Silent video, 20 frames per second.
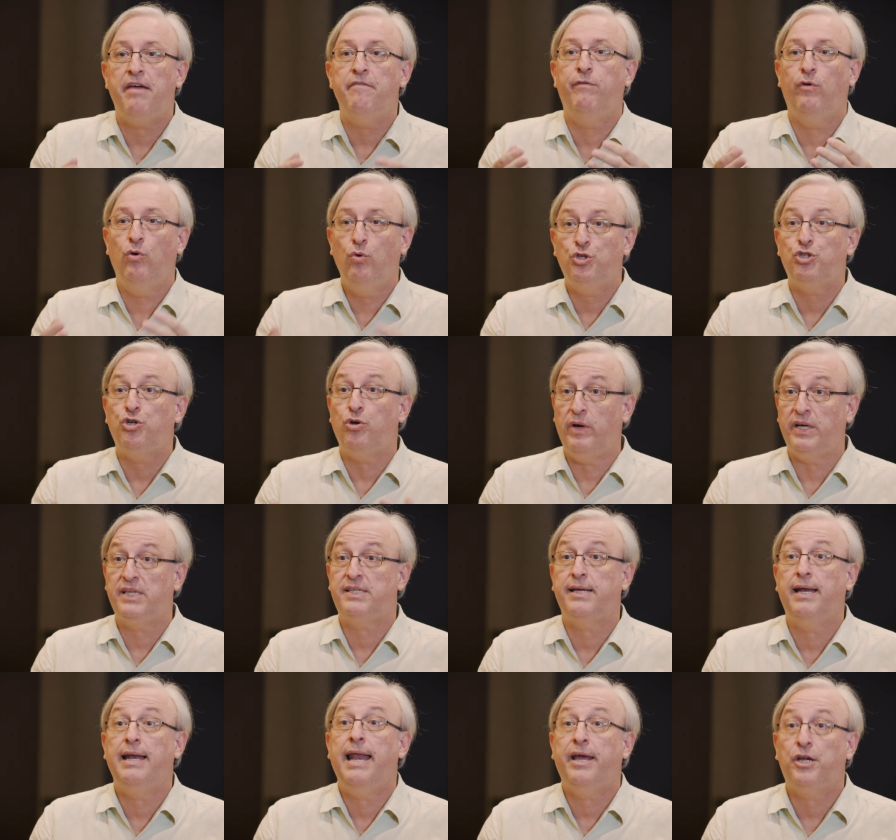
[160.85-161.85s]
evolutionary
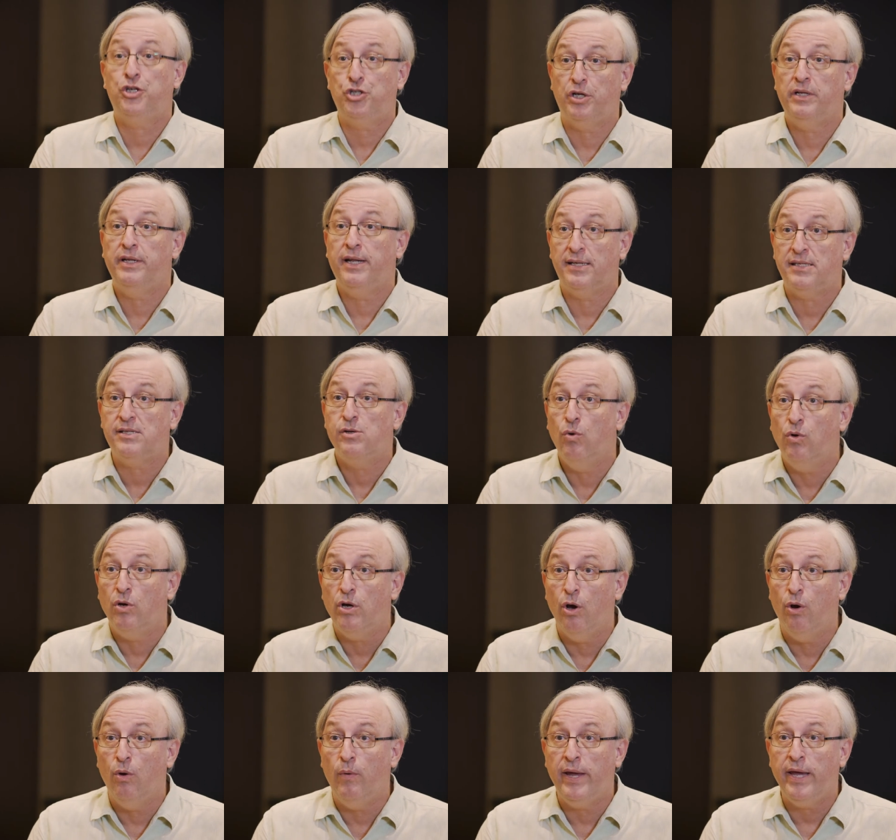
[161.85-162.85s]
selection that's
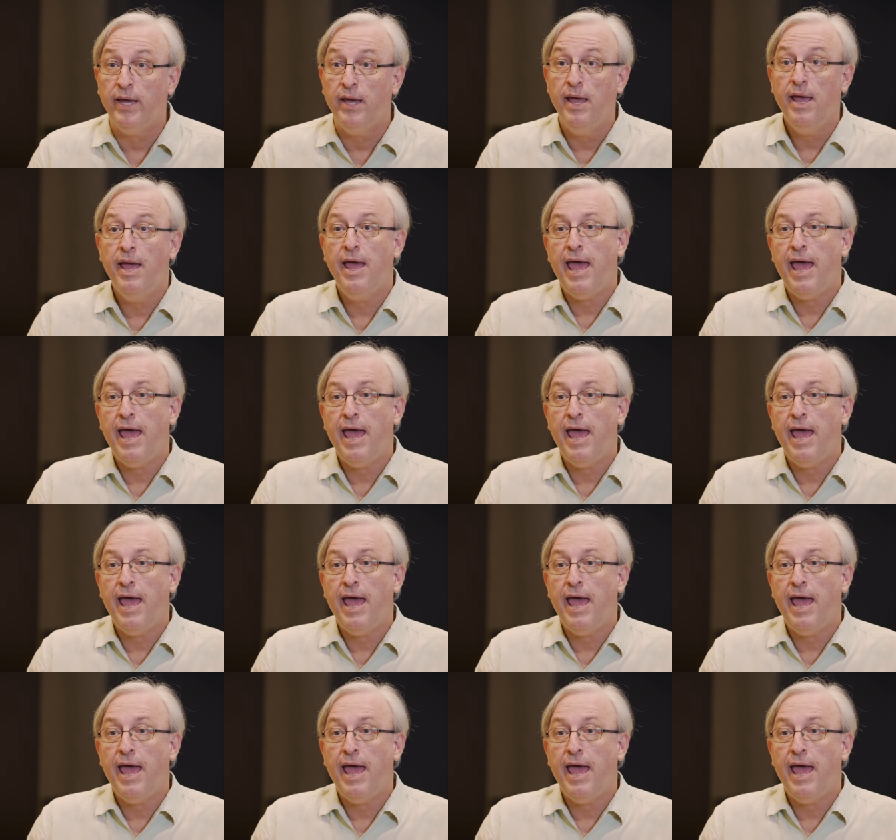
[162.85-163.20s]
ongoing,